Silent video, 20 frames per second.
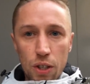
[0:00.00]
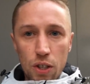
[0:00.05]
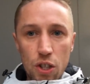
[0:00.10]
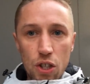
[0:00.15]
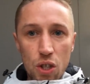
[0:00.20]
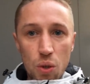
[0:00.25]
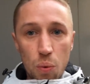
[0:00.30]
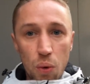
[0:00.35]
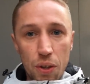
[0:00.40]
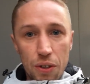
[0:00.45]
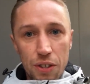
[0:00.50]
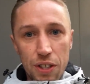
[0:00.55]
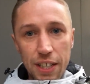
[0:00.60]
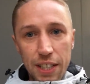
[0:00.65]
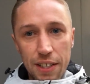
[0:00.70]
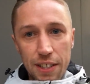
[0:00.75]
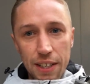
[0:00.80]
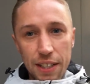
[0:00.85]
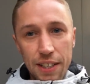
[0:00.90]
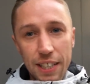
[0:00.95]

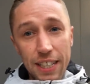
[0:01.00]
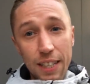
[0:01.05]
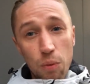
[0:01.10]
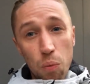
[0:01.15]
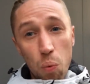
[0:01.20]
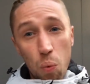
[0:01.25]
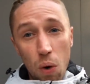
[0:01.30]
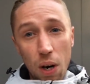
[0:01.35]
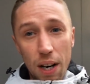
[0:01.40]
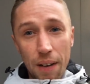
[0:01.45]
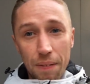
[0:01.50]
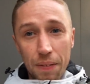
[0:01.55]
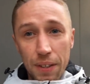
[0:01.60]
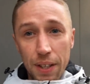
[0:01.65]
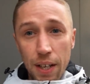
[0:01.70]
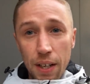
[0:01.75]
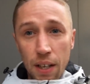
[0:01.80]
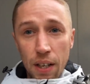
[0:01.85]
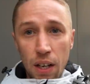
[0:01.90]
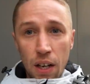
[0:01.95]
Swansea City 1.